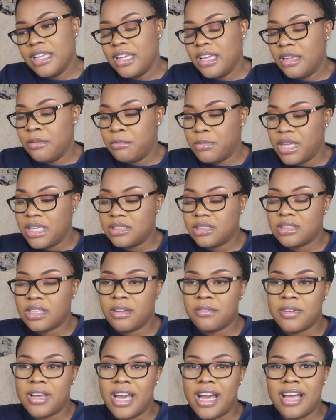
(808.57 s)
and based
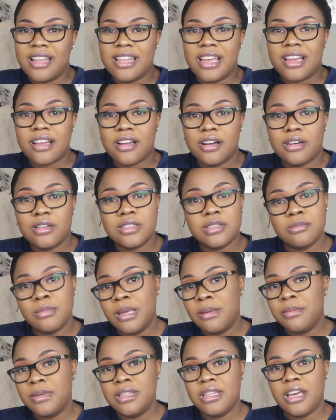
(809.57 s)
off of how that goes,
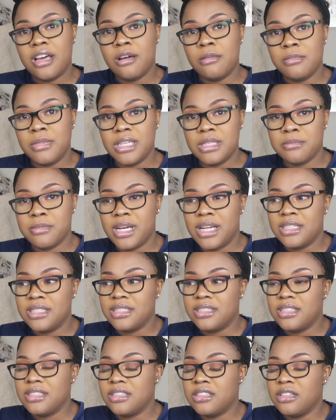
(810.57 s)
maybe that'll make my
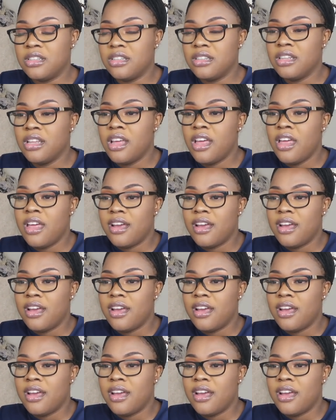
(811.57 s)
decision